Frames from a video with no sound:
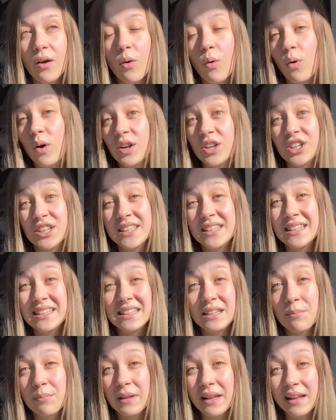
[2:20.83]
or just to
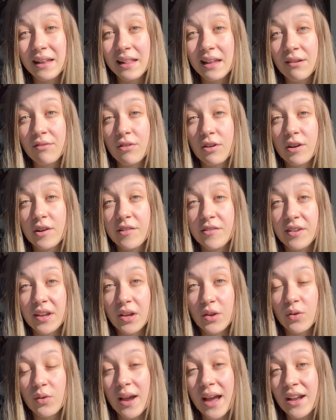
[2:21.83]
simply leave a
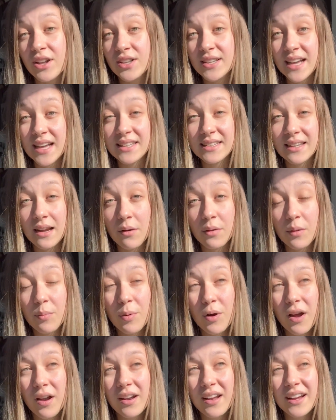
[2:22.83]
review and test out the
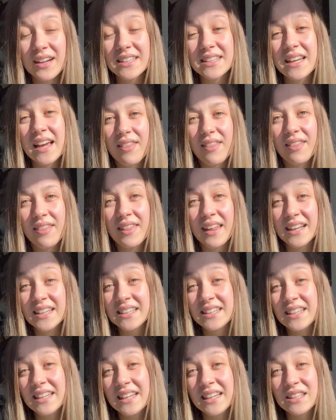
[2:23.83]
product.
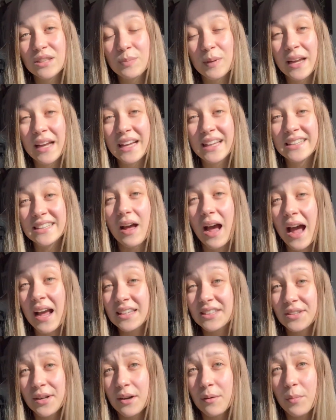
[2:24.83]
This is because I
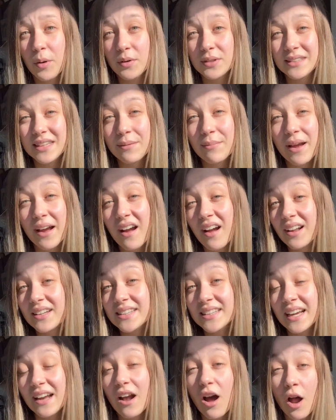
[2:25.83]
started posting my
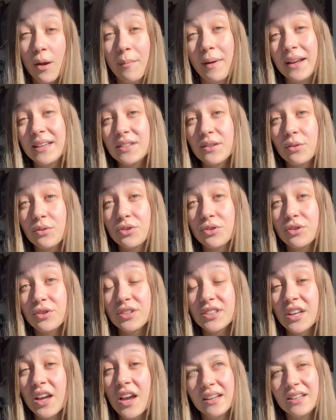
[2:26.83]
content on my
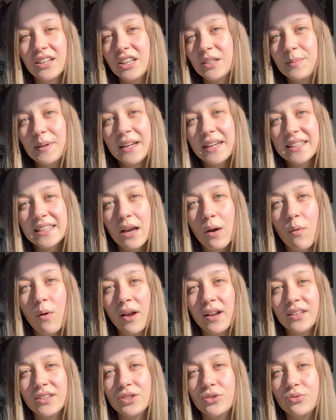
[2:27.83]
socials just because I
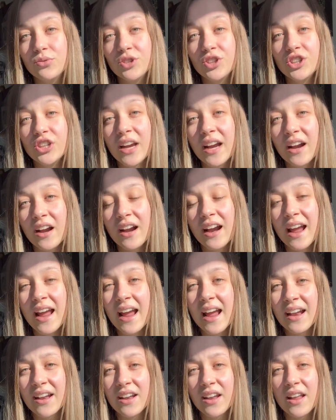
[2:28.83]
want to share
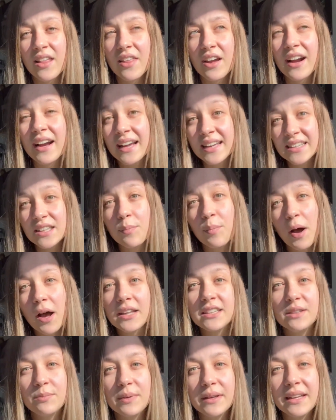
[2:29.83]
and there is a
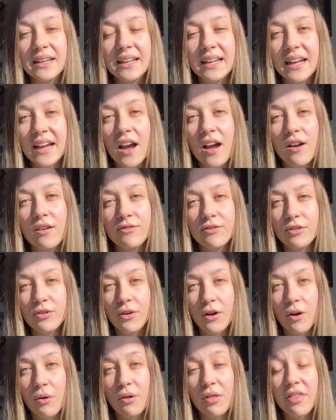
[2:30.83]
possibility of
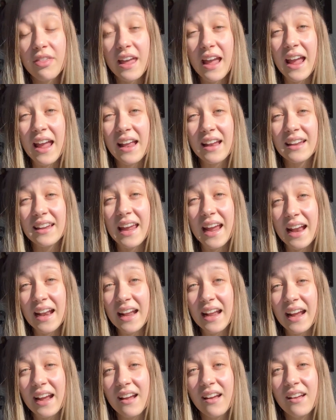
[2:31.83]
growth and
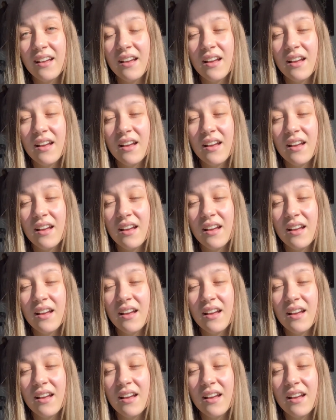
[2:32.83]
gaining